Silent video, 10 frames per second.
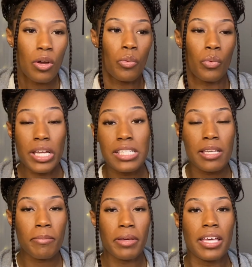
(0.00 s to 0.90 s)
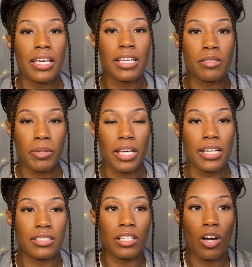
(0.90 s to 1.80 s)
Reason being is
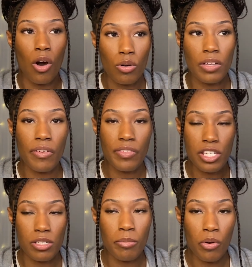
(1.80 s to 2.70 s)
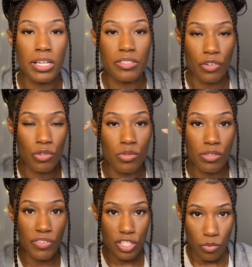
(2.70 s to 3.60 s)
because the goal of a vision board is for you
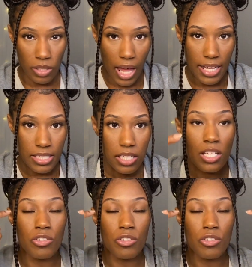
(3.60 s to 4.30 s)
to visualize it.